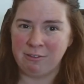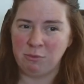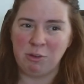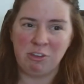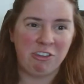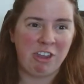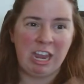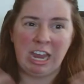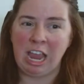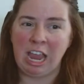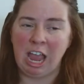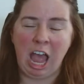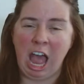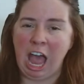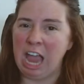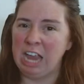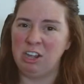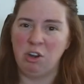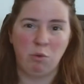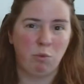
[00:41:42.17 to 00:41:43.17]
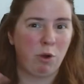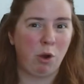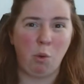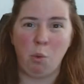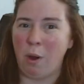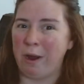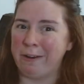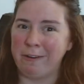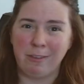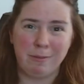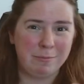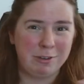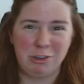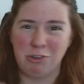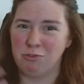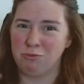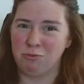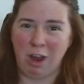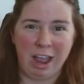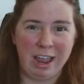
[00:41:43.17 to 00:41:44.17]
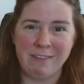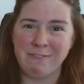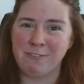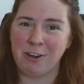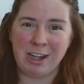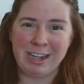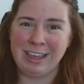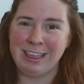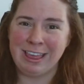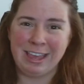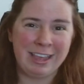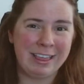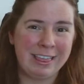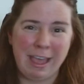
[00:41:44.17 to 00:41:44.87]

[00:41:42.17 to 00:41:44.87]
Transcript: which like I don't require them to drive or anything,